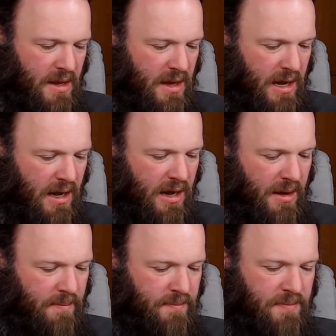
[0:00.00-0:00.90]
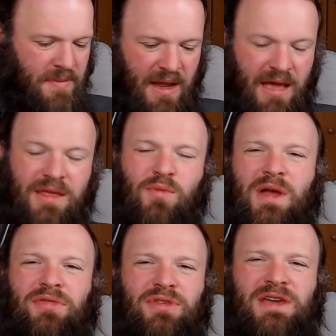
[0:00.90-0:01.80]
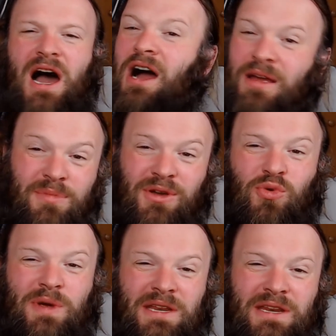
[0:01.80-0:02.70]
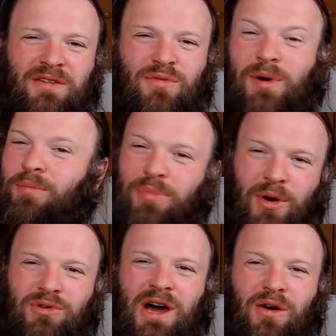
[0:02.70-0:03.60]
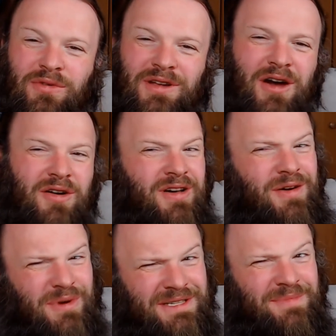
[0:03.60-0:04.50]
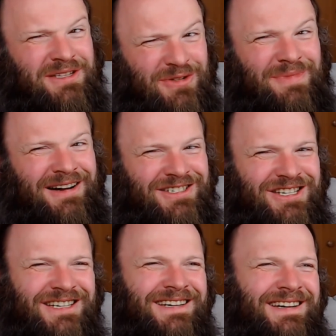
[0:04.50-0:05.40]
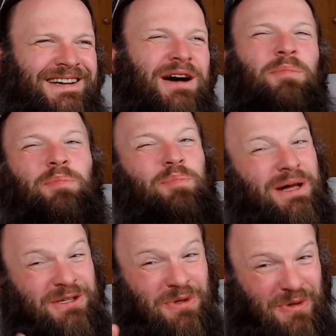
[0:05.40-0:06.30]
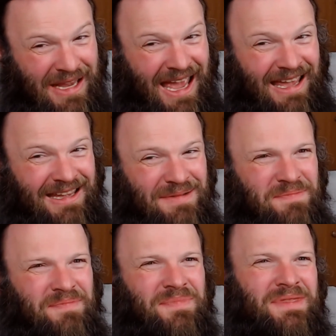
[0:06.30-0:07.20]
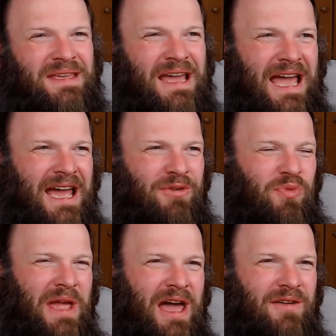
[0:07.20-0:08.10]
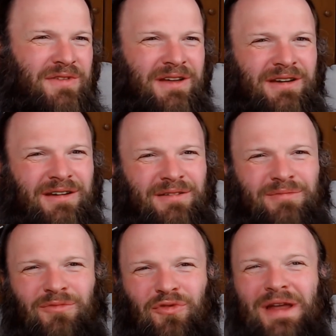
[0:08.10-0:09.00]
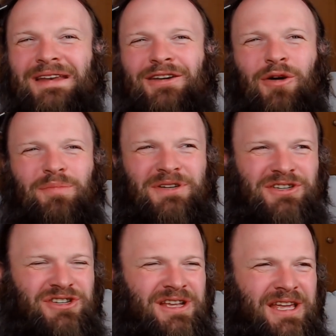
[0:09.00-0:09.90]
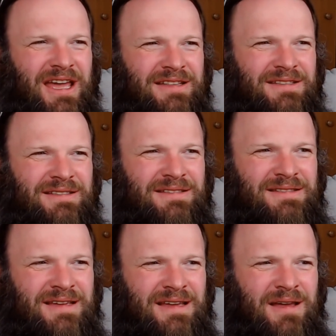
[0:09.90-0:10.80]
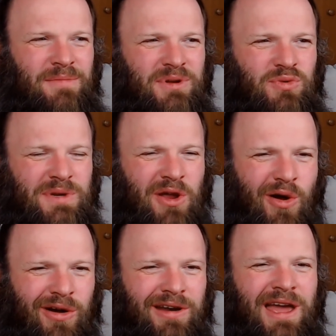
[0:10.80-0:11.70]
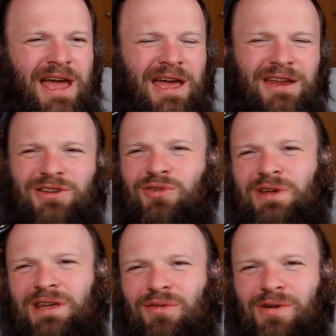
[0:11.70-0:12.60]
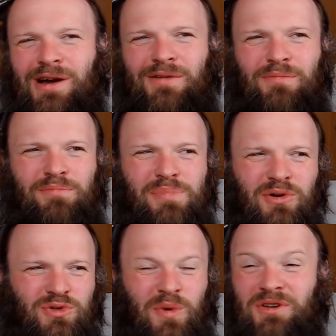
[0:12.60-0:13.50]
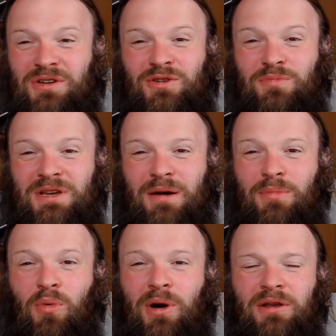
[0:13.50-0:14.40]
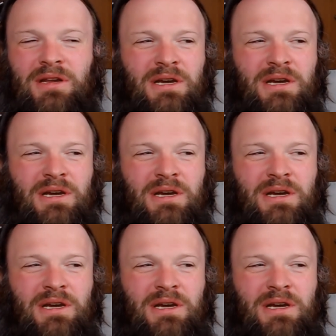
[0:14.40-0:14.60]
And then we had the I am the queen, everyone bow down. That was a bit too much, but okay. And we have a friendly competition again between her and Yukihira, both wanting to be number one.